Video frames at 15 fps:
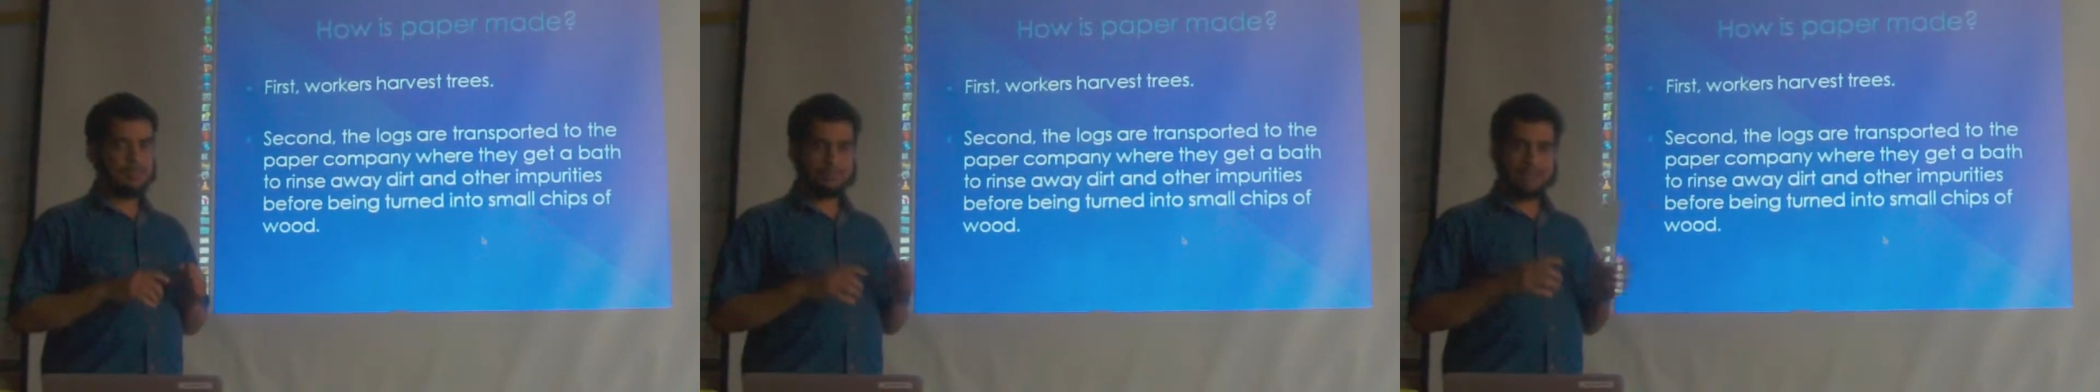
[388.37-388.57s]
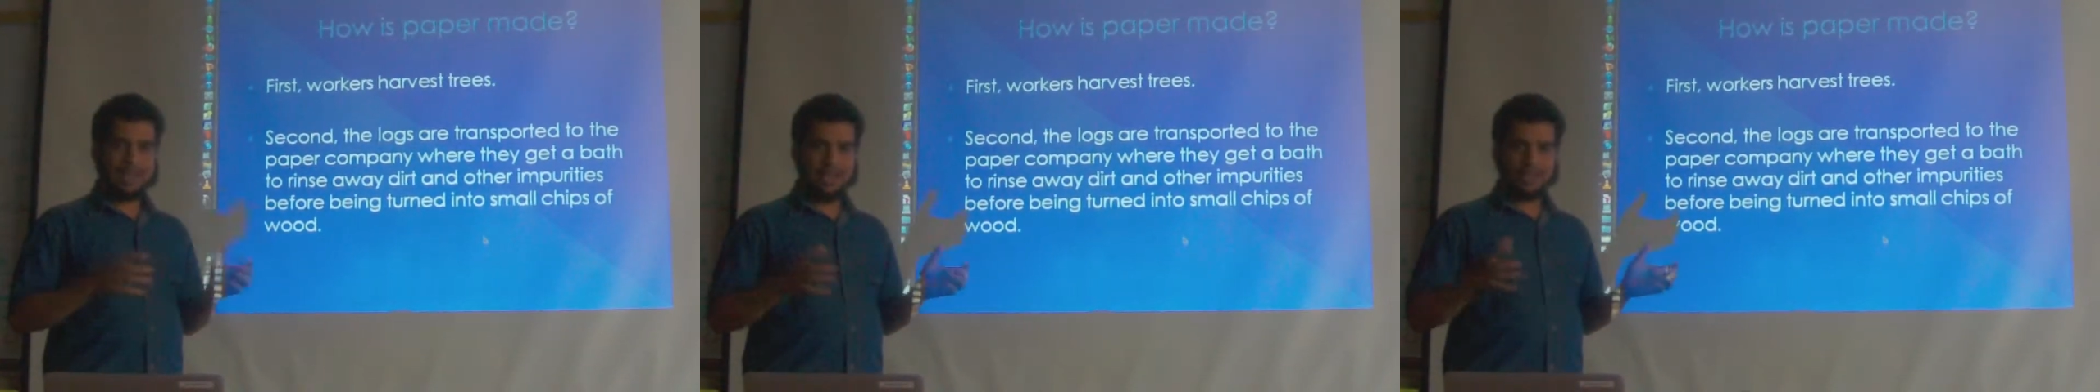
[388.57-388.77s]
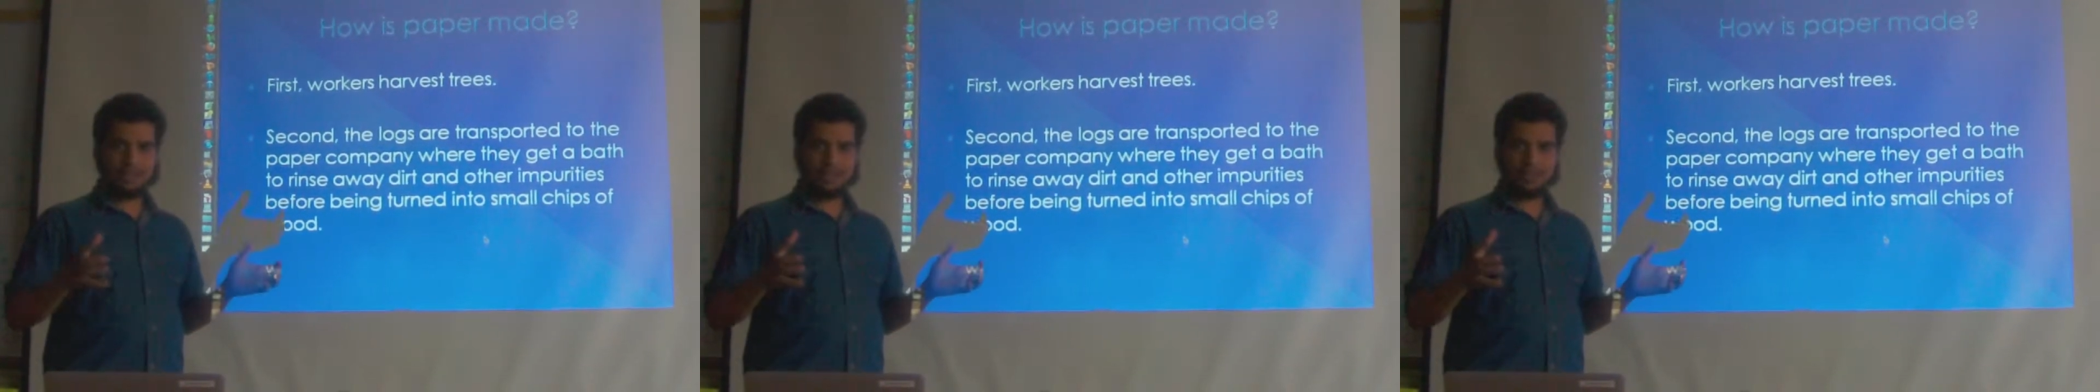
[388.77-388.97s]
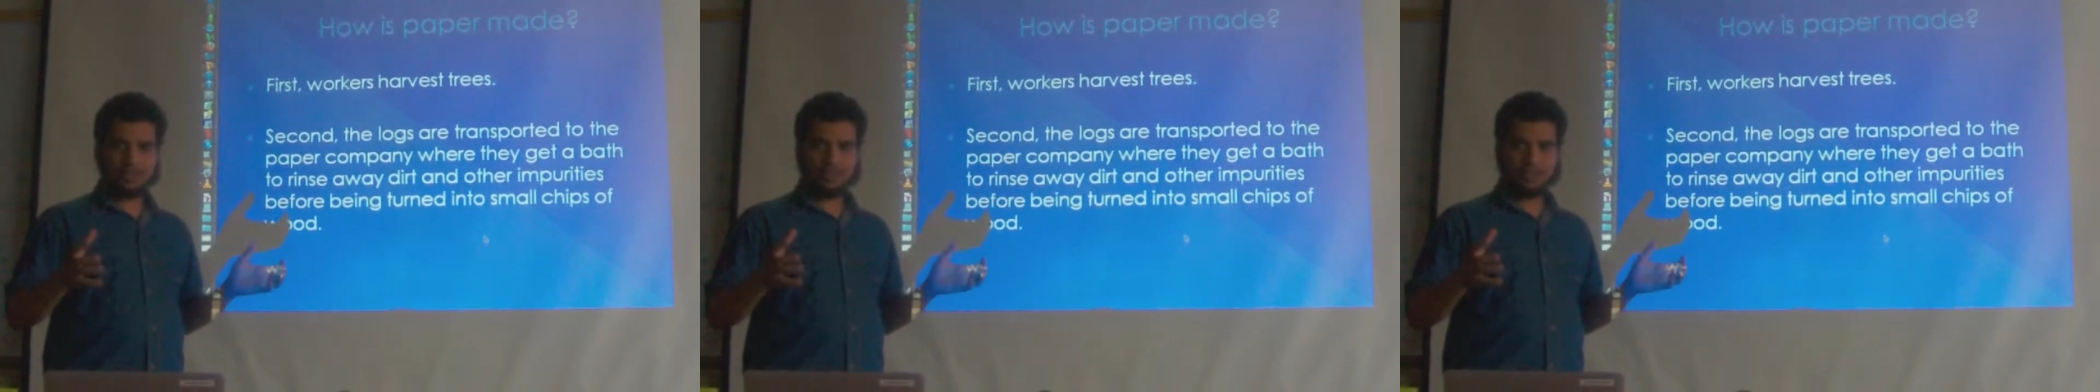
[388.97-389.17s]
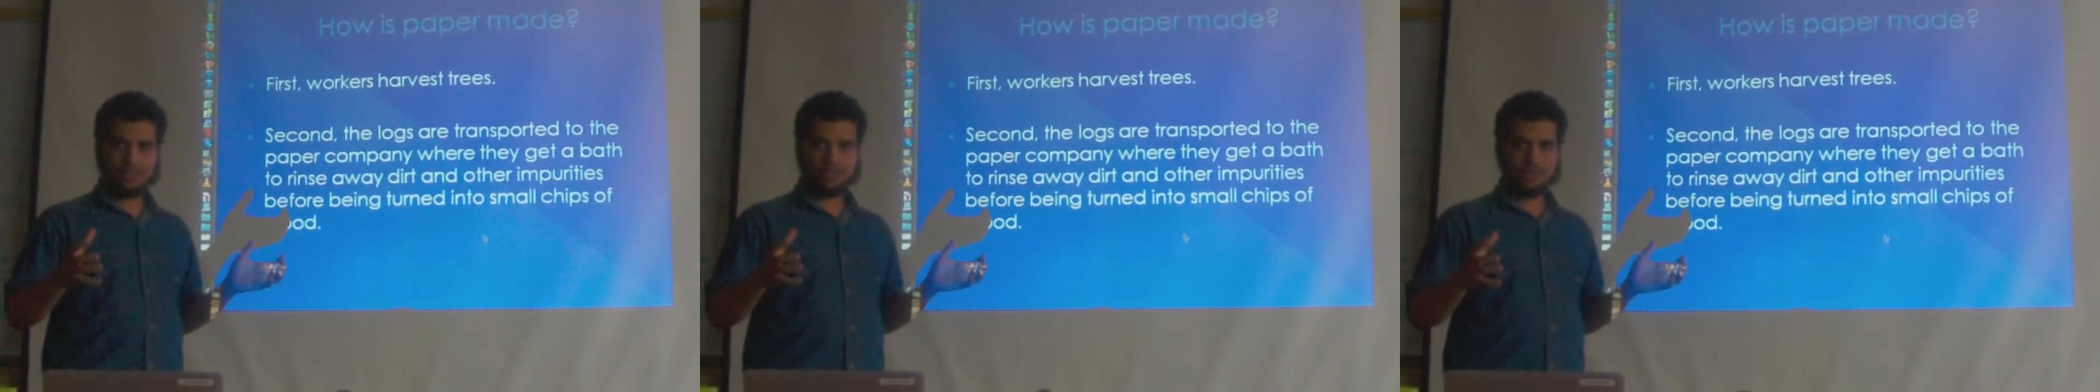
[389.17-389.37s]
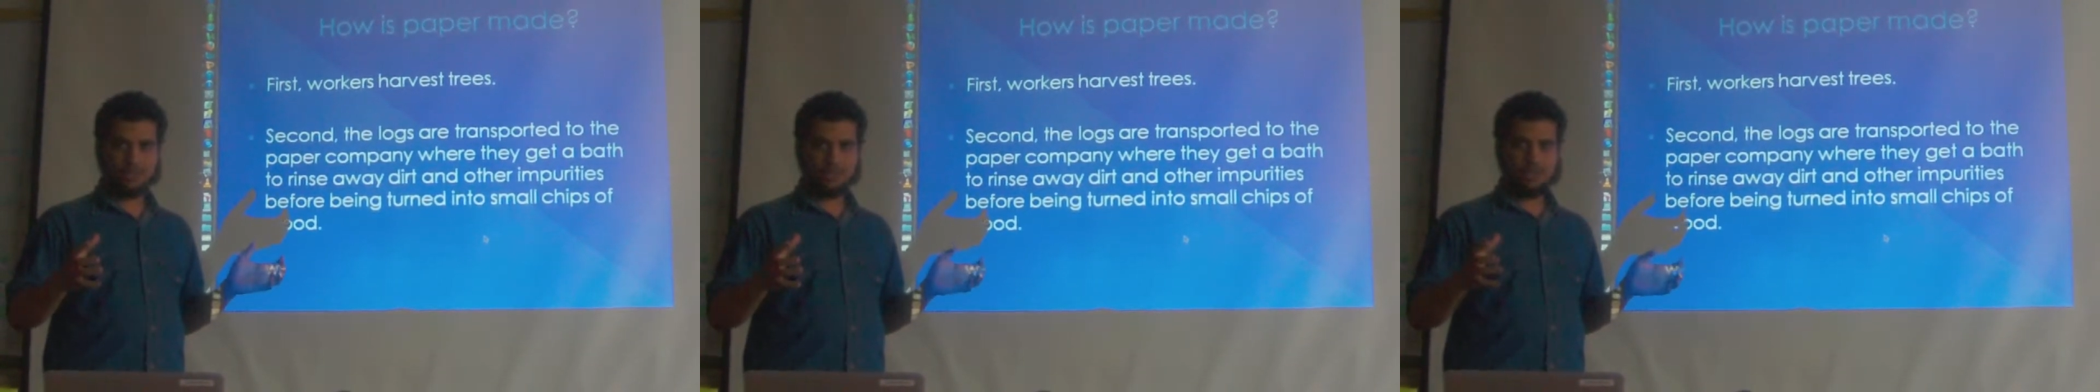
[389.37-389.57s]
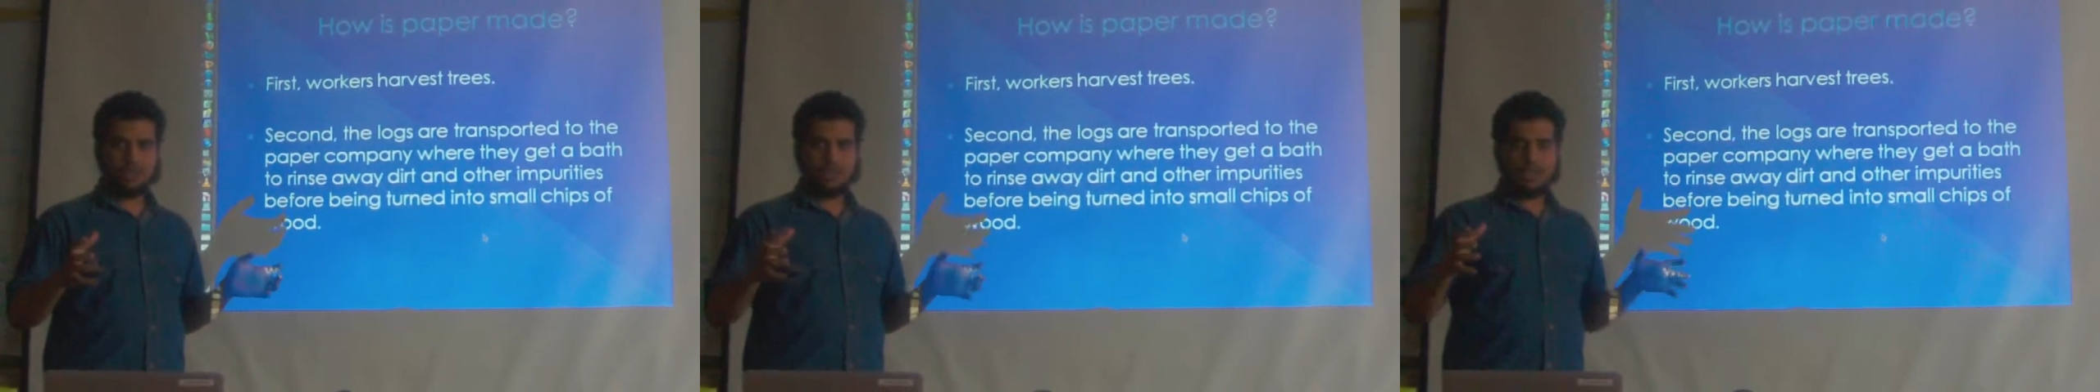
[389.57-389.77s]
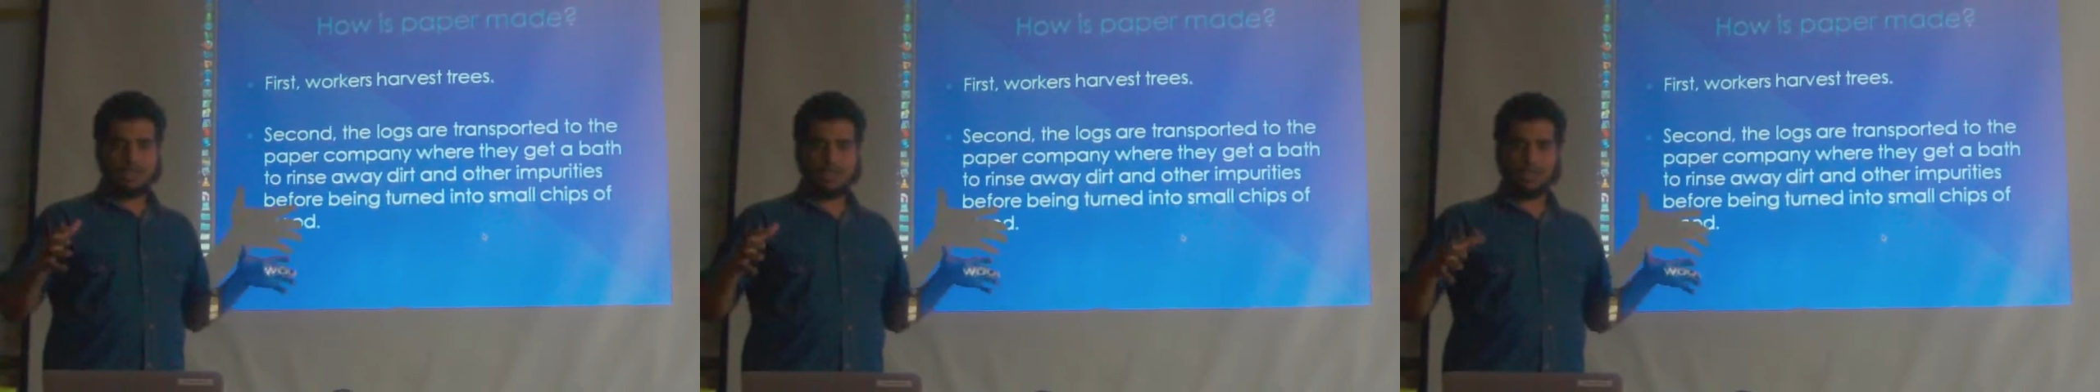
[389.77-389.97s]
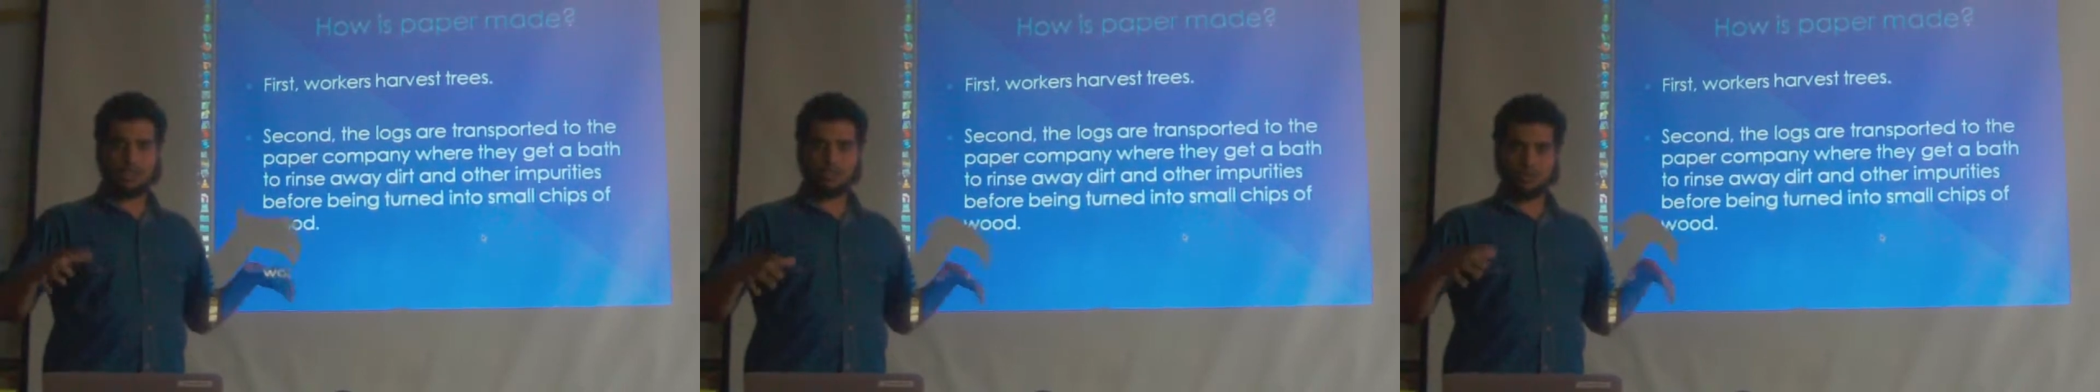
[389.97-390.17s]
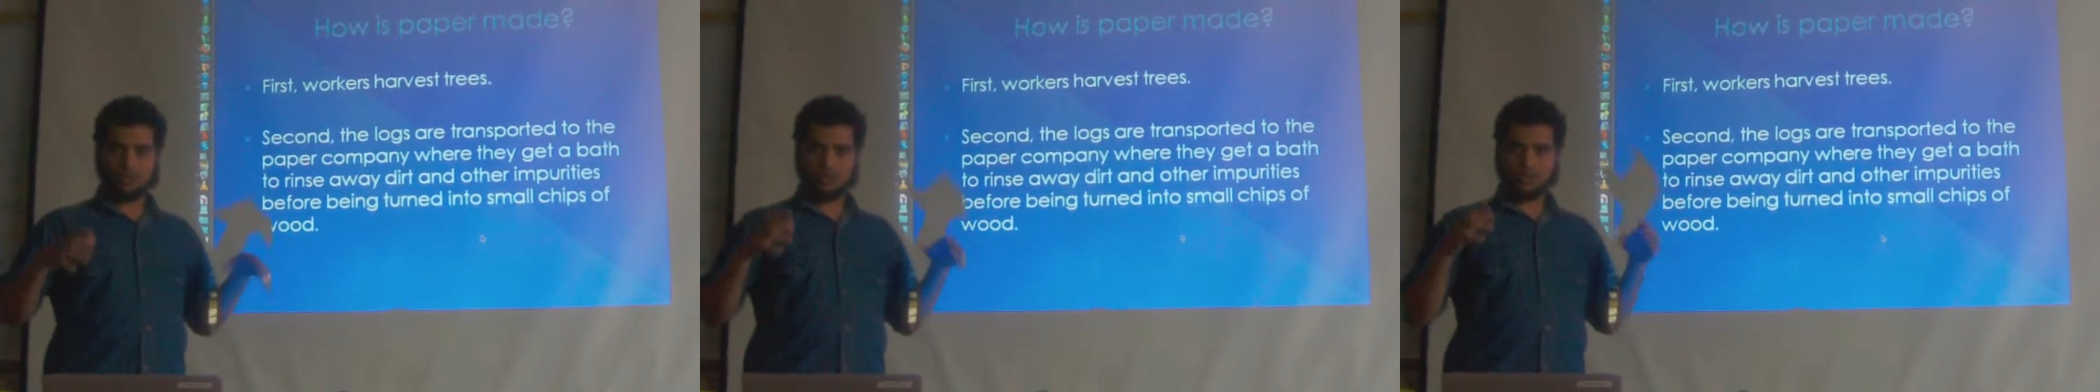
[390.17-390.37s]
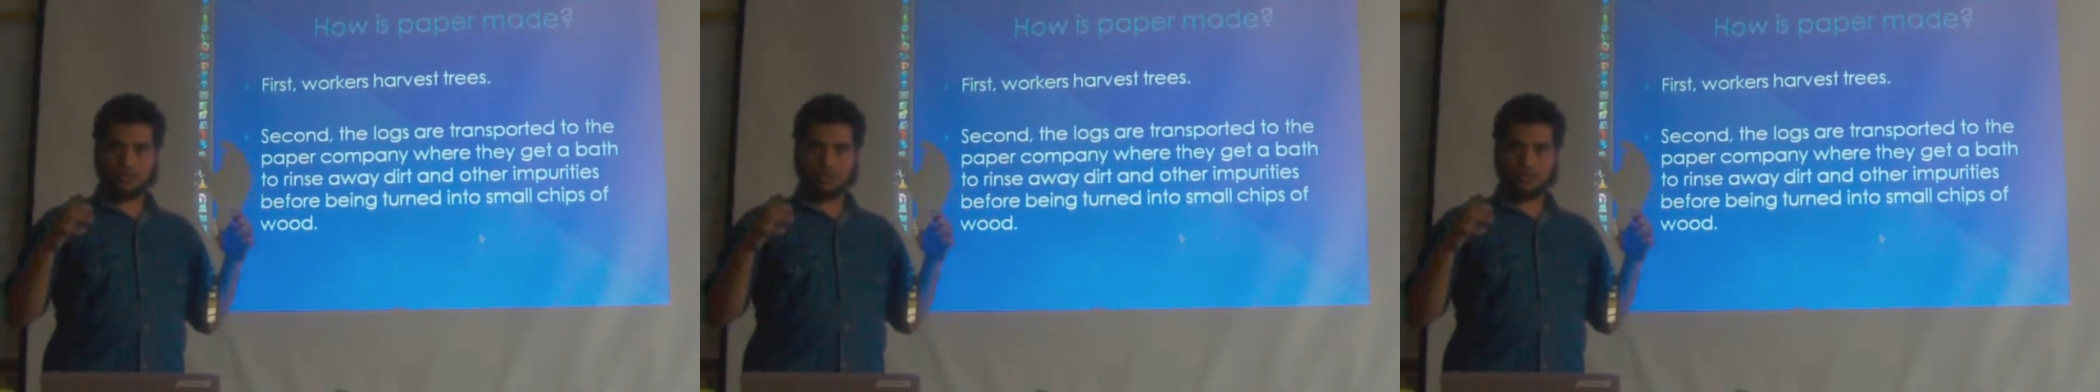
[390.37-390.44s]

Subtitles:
bath to